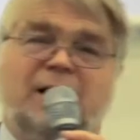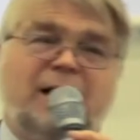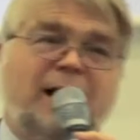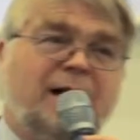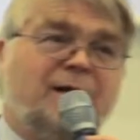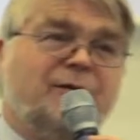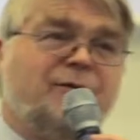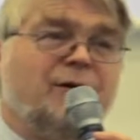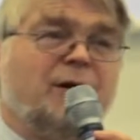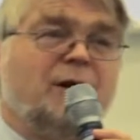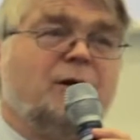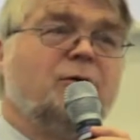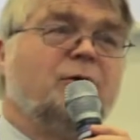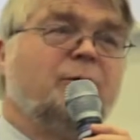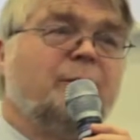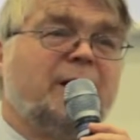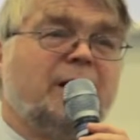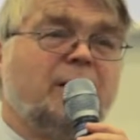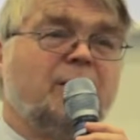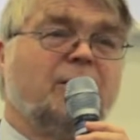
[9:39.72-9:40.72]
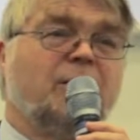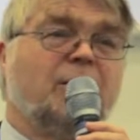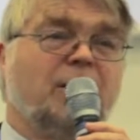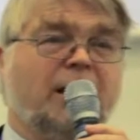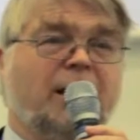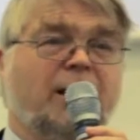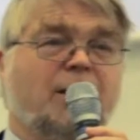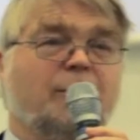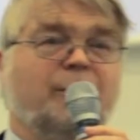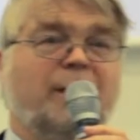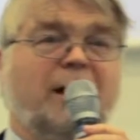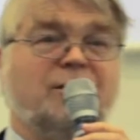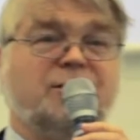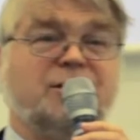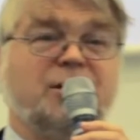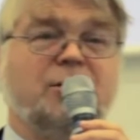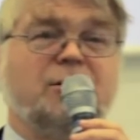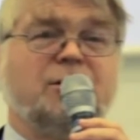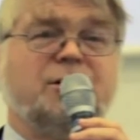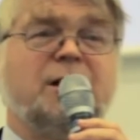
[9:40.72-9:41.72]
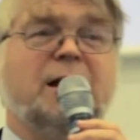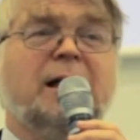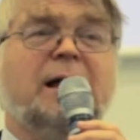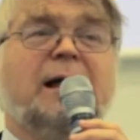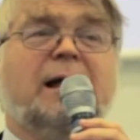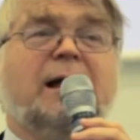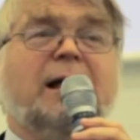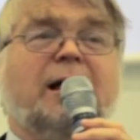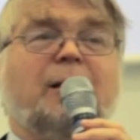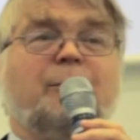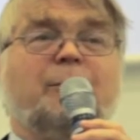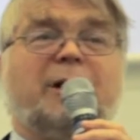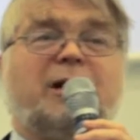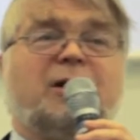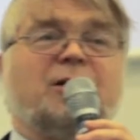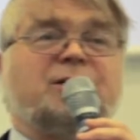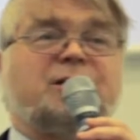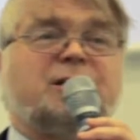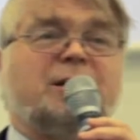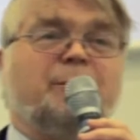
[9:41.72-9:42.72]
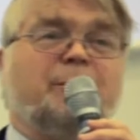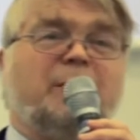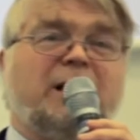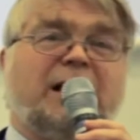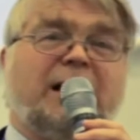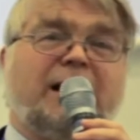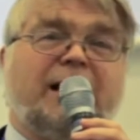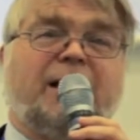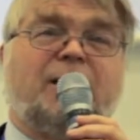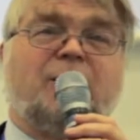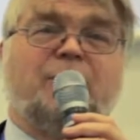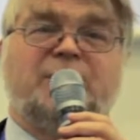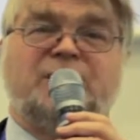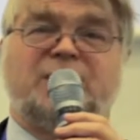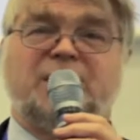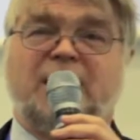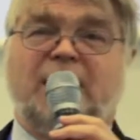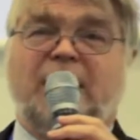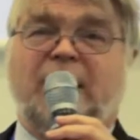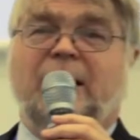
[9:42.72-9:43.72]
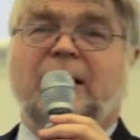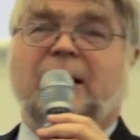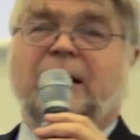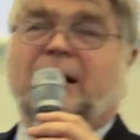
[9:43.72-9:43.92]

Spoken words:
lend for low and middle income households. And because the middle income is there,